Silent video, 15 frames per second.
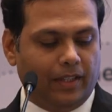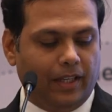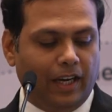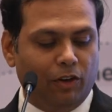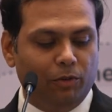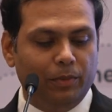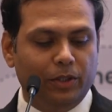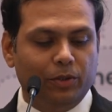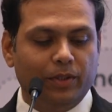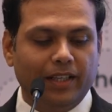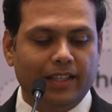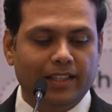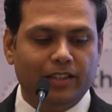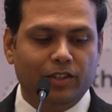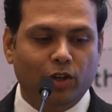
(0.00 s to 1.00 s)
allow me to
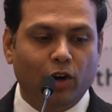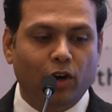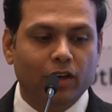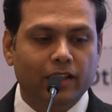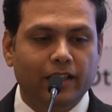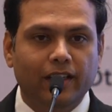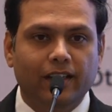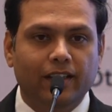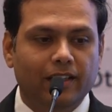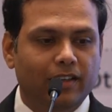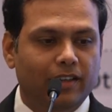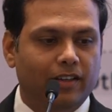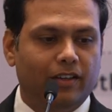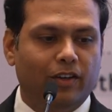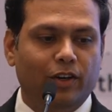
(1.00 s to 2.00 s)
take a talk
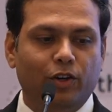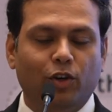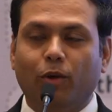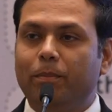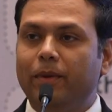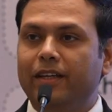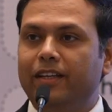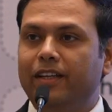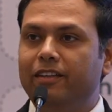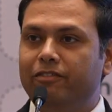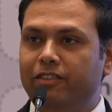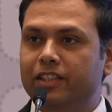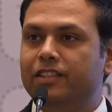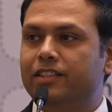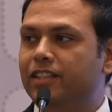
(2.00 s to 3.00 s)
on a topic in
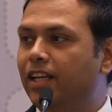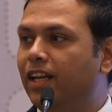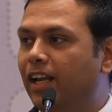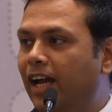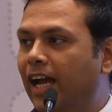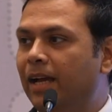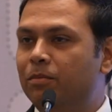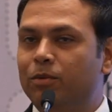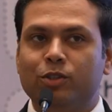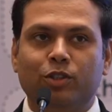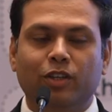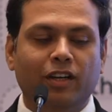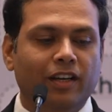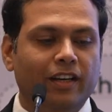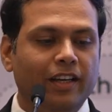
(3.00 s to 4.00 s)
which still I am
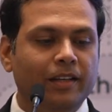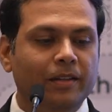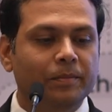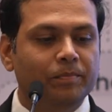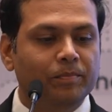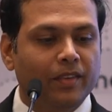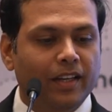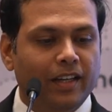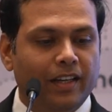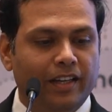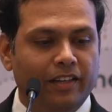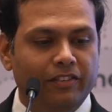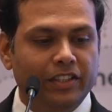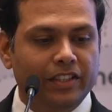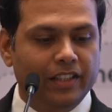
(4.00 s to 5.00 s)
also learning,
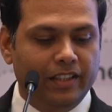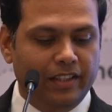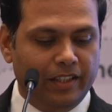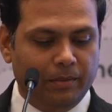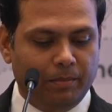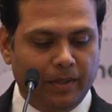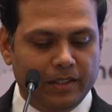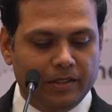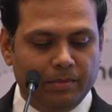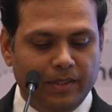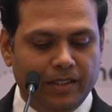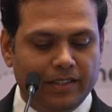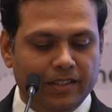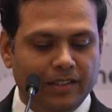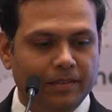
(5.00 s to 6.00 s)
revision knee
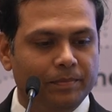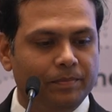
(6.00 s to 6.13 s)
replacements.